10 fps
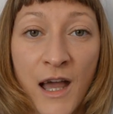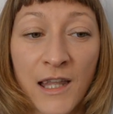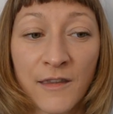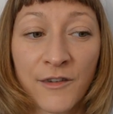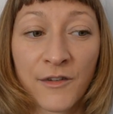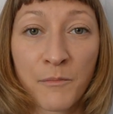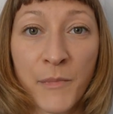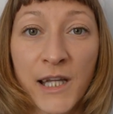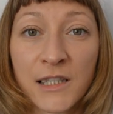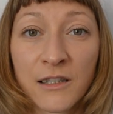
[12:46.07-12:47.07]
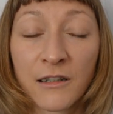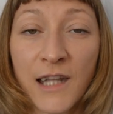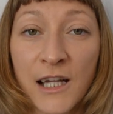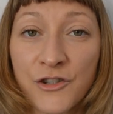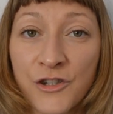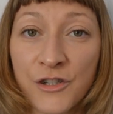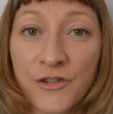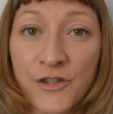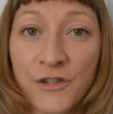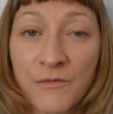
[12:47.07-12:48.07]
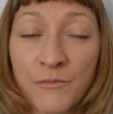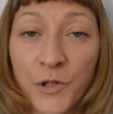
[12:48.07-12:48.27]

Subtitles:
and makes connections